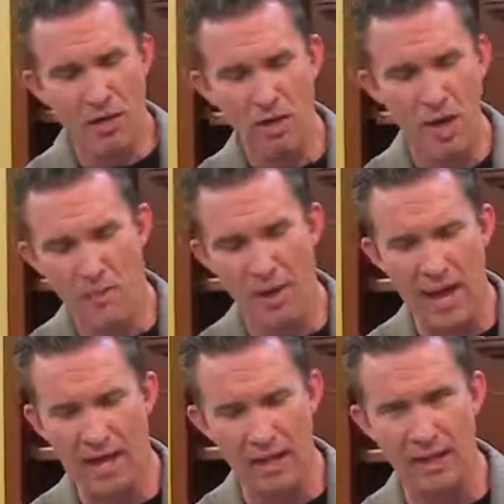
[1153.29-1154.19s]
don't come
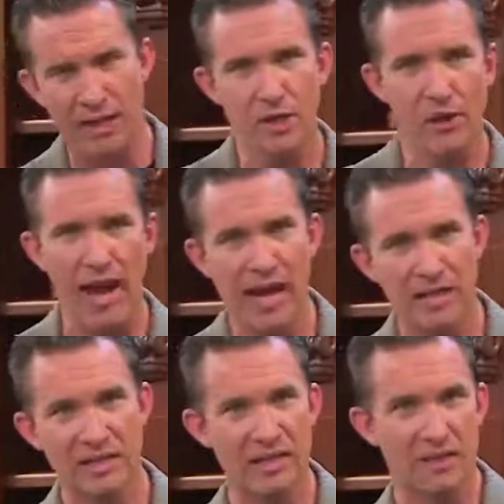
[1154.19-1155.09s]
back and
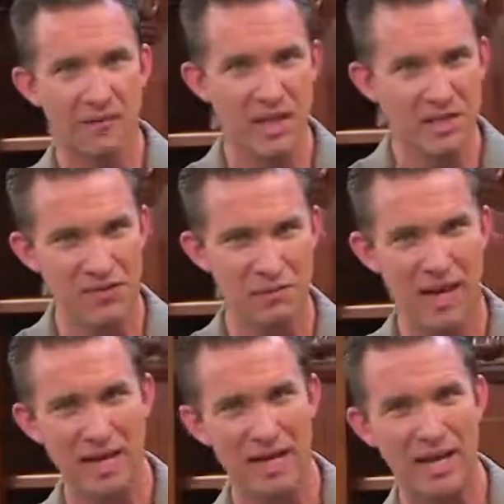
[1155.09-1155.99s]
interact in the events from
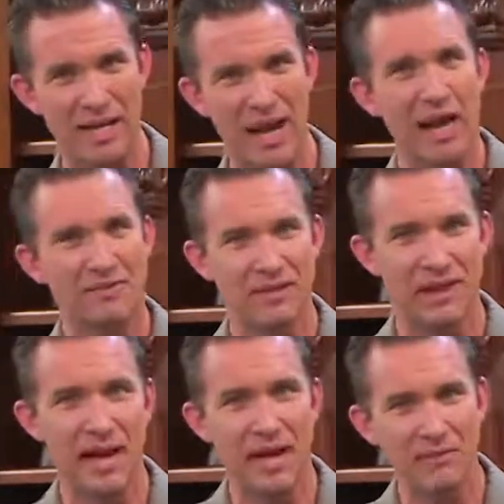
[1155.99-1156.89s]
day to day and life to
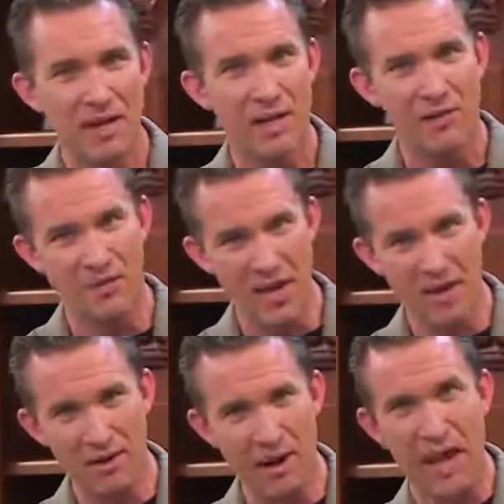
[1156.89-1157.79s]
life.
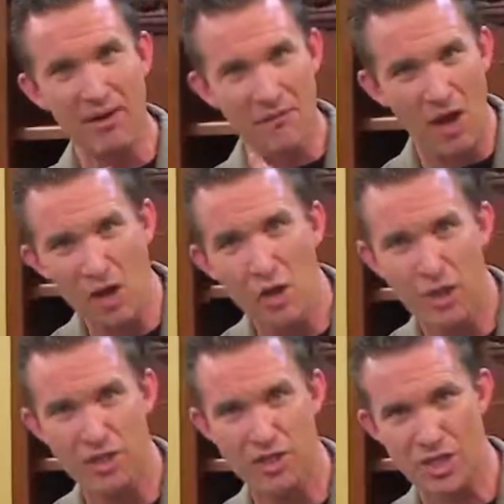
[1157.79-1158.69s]
Their life under
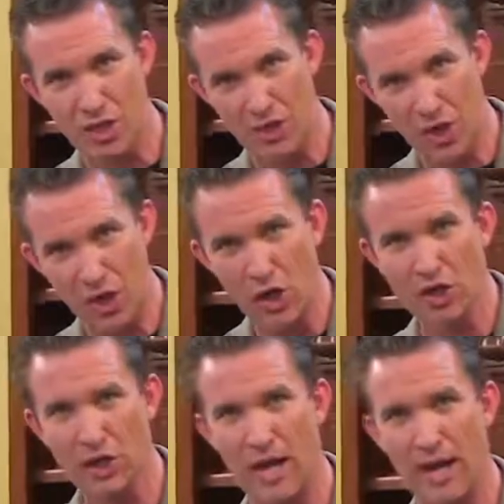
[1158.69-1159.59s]
the sun,
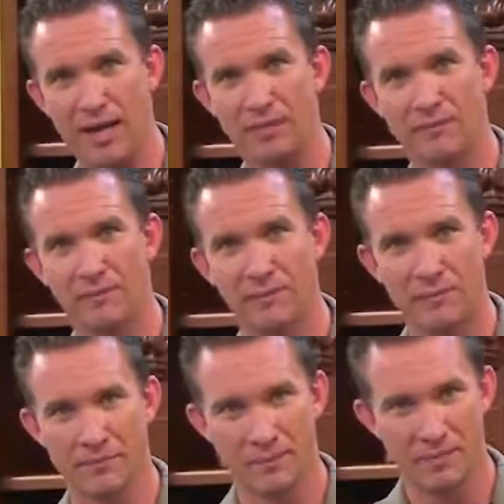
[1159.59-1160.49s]
earth life,
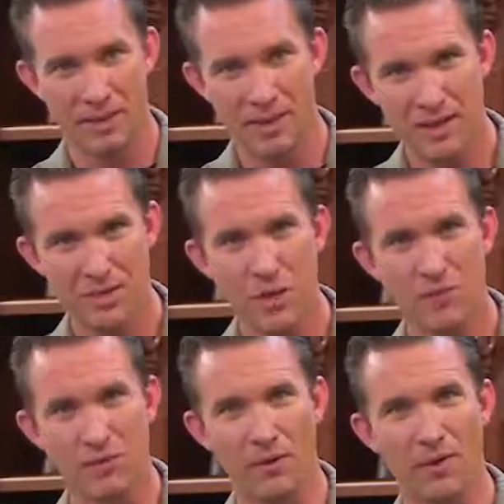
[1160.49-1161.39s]
is
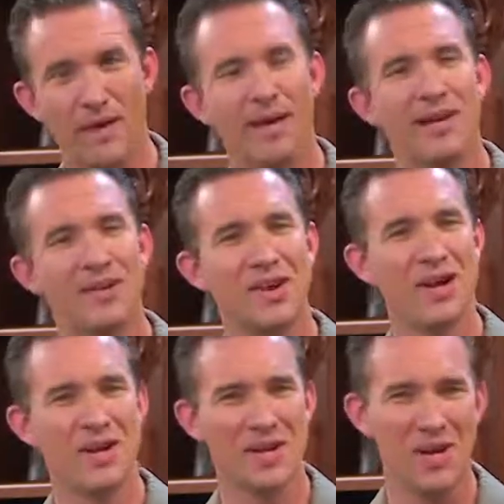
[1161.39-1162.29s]
over. And they're
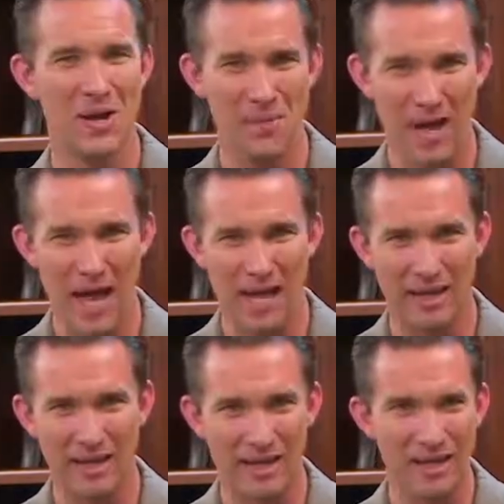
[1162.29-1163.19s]
not going to come
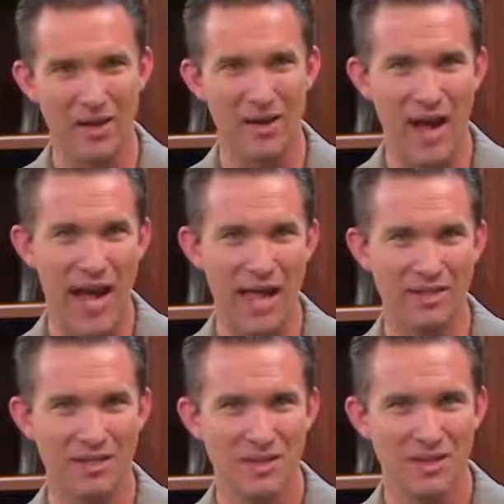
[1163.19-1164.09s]
back and
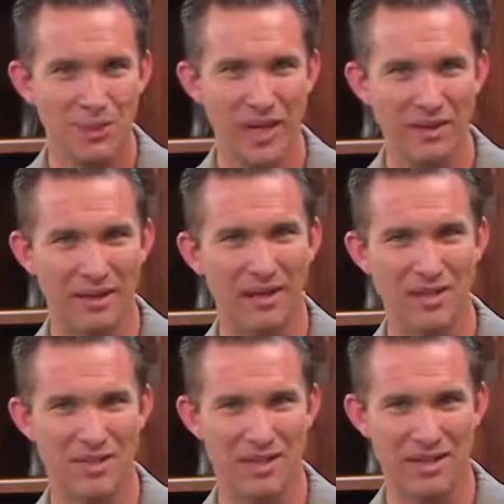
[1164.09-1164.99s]
interact with
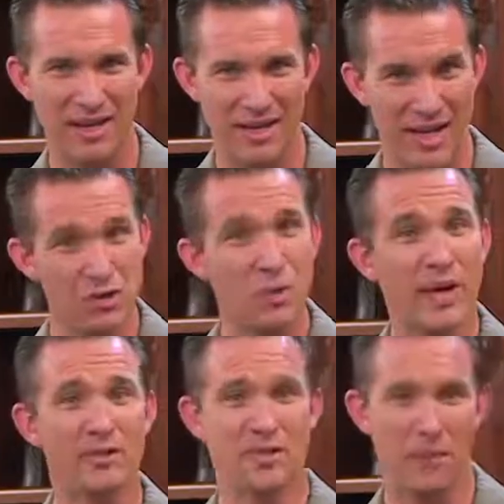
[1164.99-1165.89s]
us today. Here's
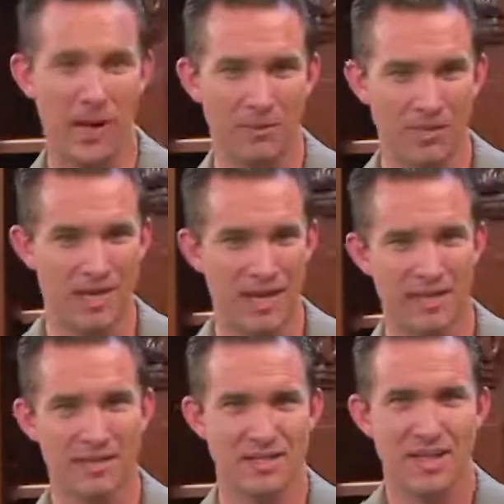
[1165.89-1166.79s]
what else the Bible
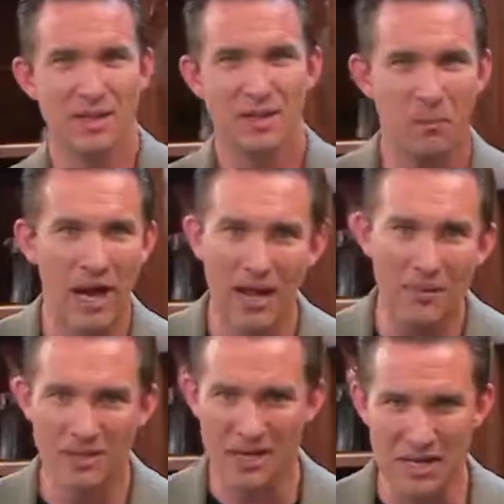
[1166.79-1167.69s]
says the
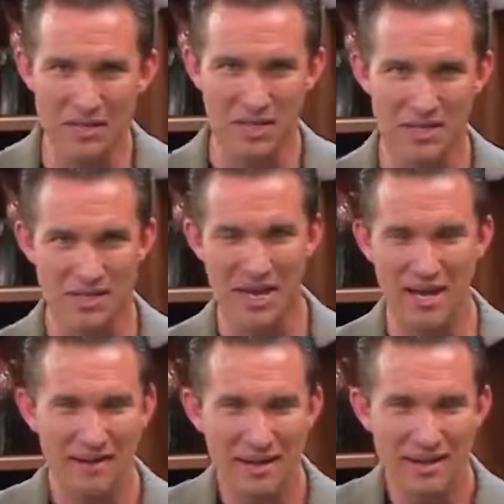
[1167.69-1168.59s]
Bible teaches
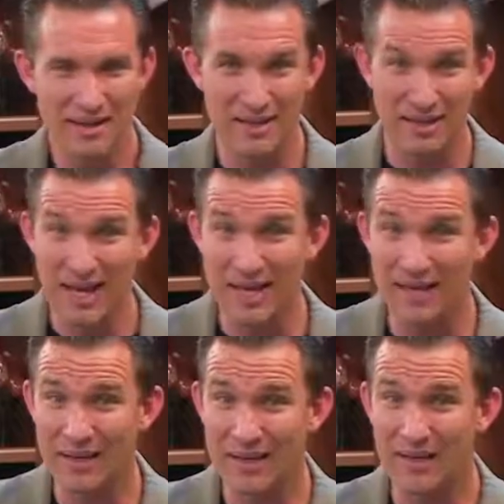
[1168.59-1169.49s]
that the
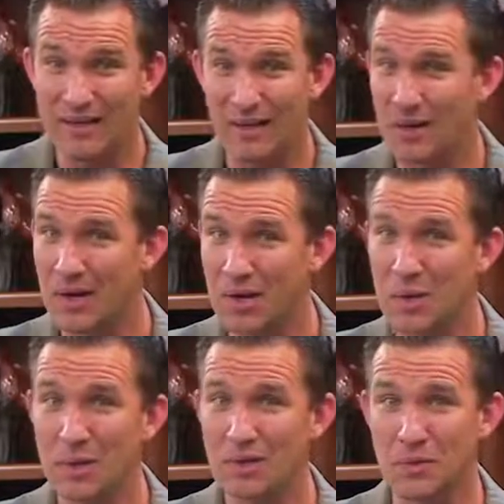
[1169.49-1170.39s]
dead are not
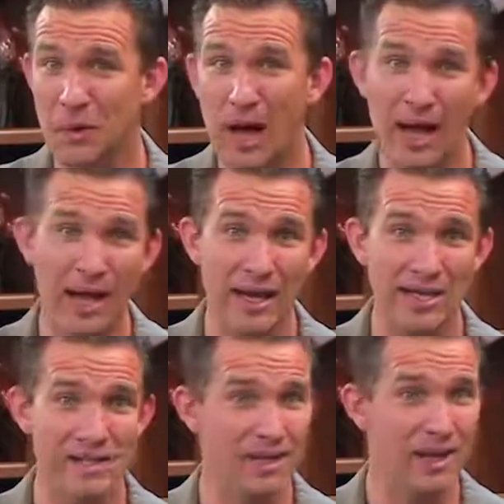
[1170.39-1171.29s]
going to
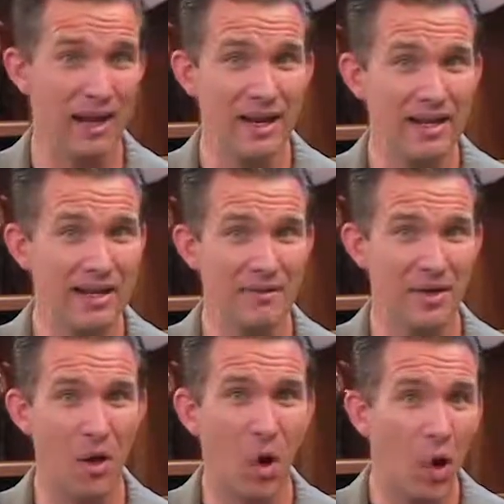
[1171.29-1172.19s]
rise and live
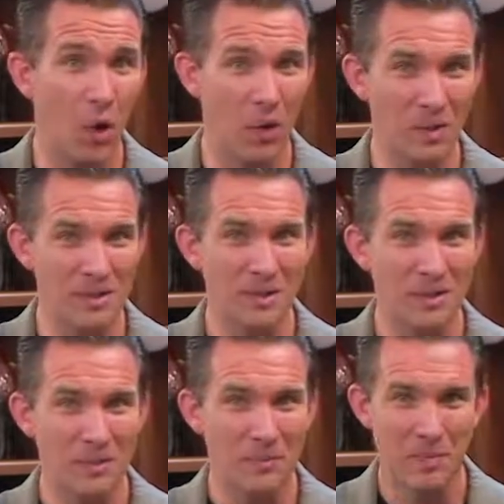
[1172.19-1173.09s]
and haunt
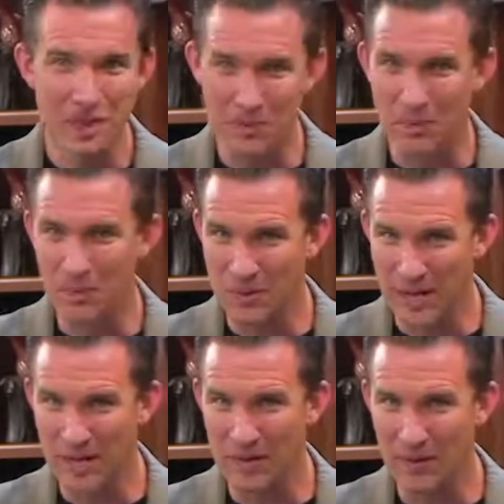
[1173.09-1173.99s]
people
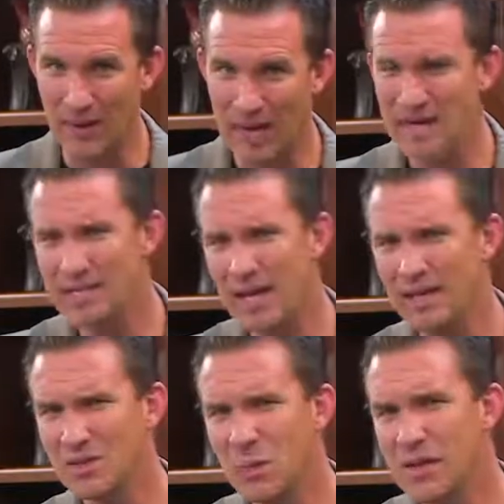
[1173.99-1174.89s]
now.
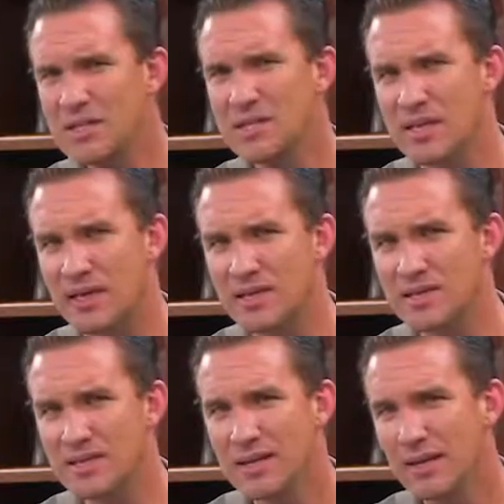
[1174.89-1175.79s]
Isaiah
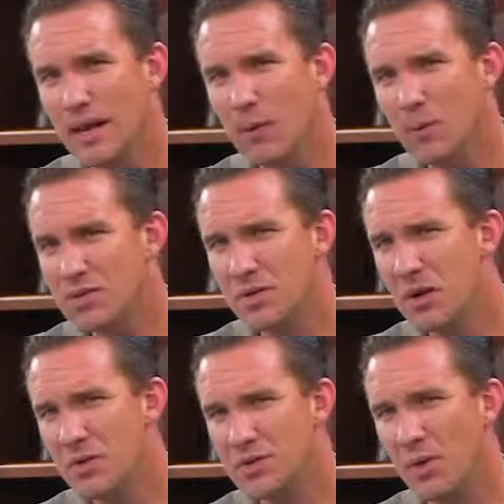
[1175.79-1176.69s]
26 I want you to
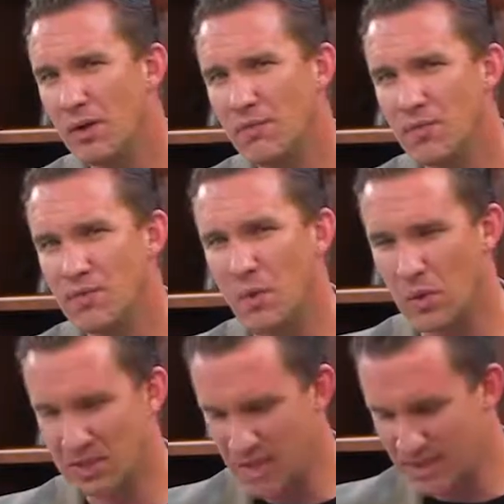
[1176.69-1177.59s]
notice what verse
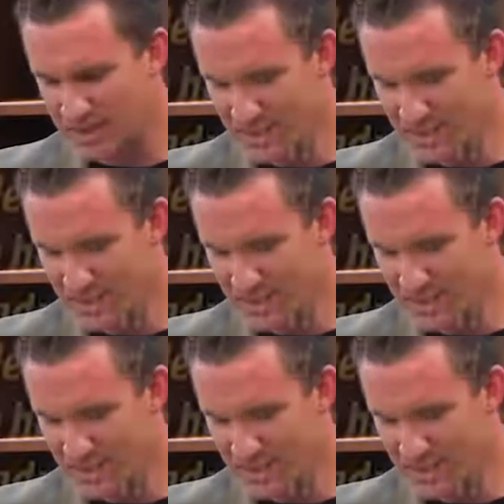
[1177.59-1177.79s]
14